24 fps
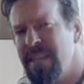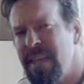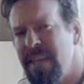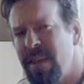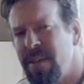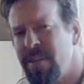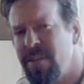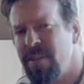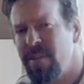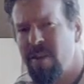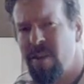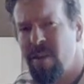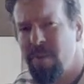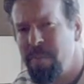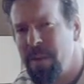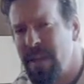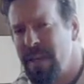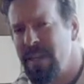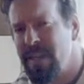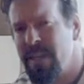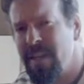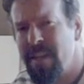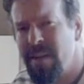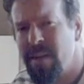to hear your
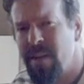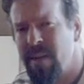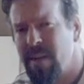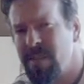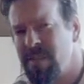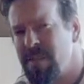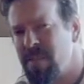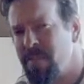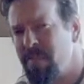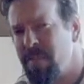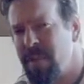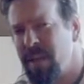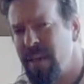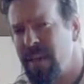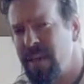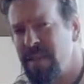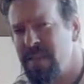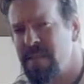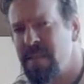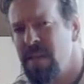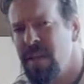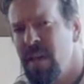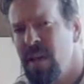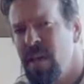opinion on some
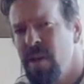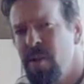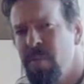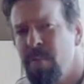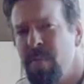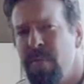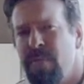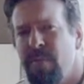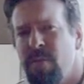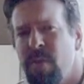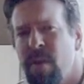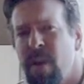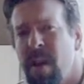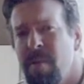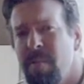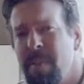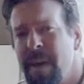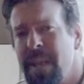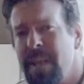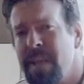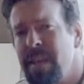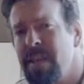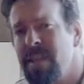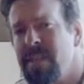things before I
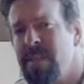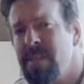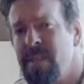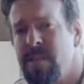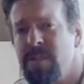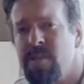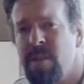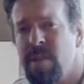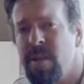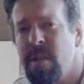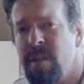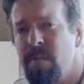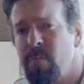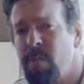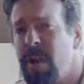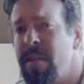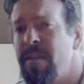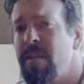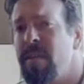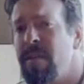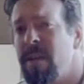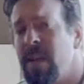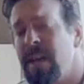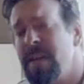make the decision on
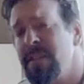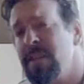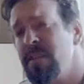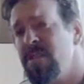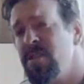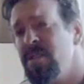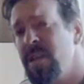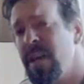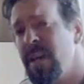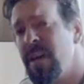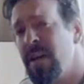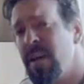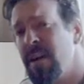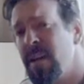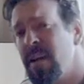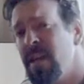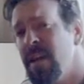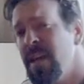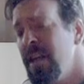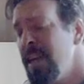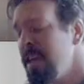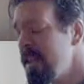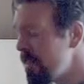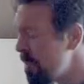whether or not to share
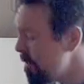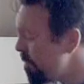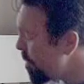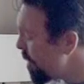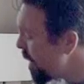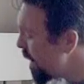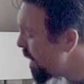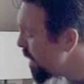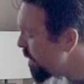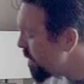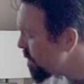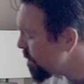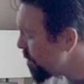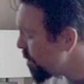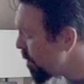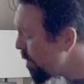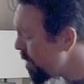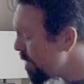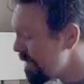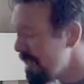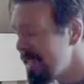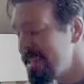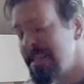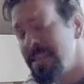the files for
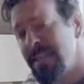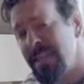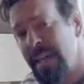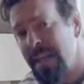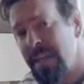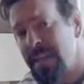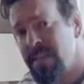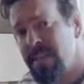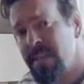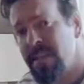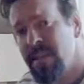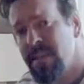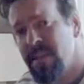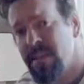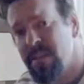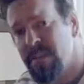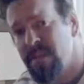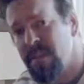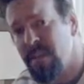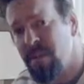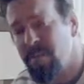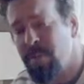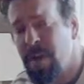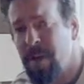this desk
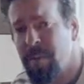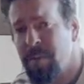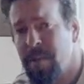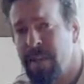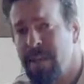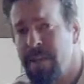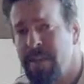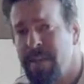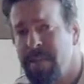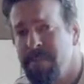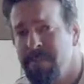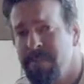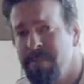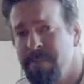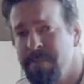to the public.